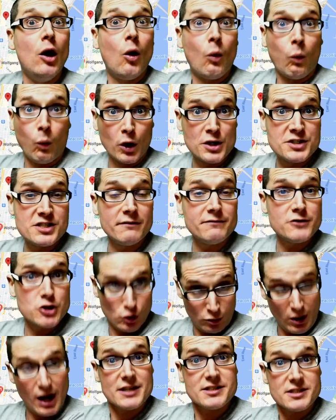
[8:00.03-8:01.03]
words of
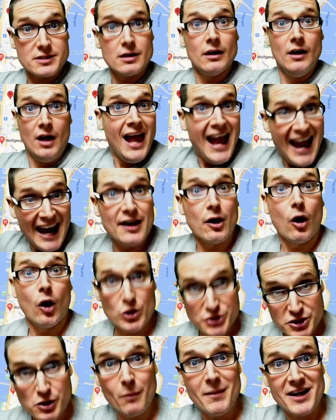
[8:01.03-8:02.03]
trust, and
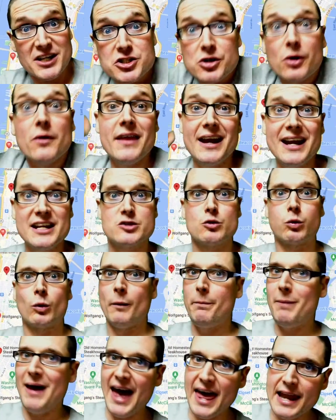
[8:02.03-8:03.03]
also make sure that it's
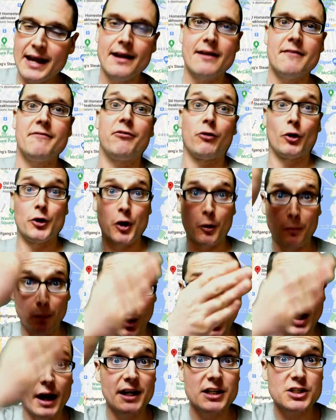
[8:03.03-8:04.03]
repetitive for your
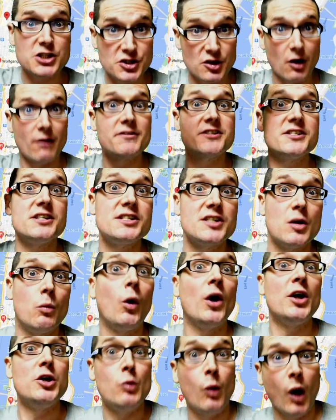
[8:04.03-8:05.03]
products, services, and
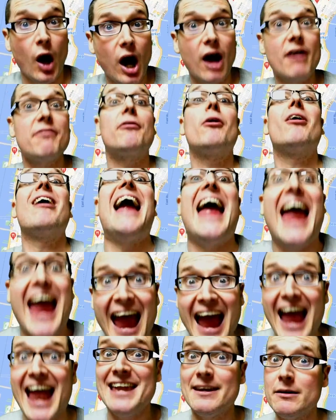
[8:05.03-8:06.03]
what you offer,
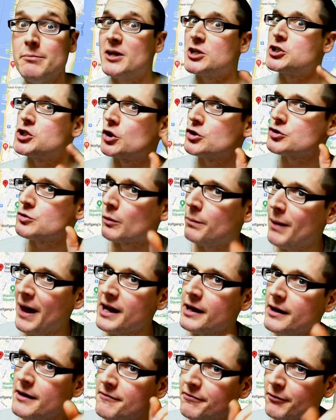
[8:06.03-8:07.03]
and make sure it's
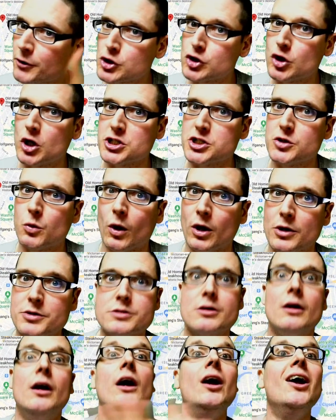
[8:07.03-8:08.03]
repetitive for trust words.
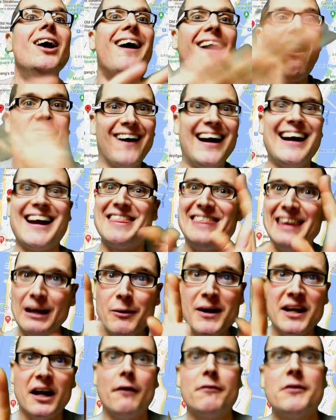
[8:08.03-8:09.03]
All right, I think we
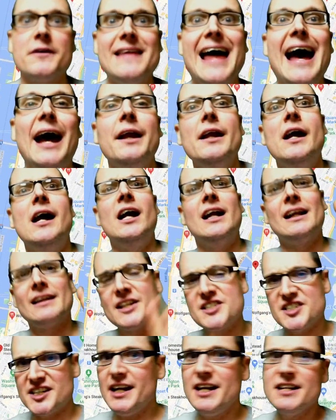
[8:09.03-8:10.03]
covered that.
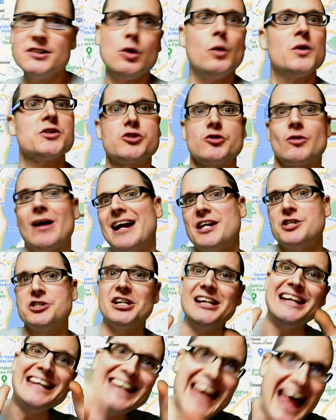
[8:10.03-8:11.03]
Let's get into a
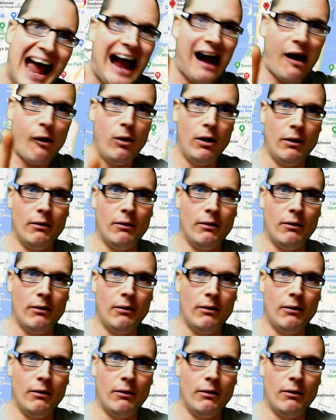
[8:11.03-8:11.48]
strategy now.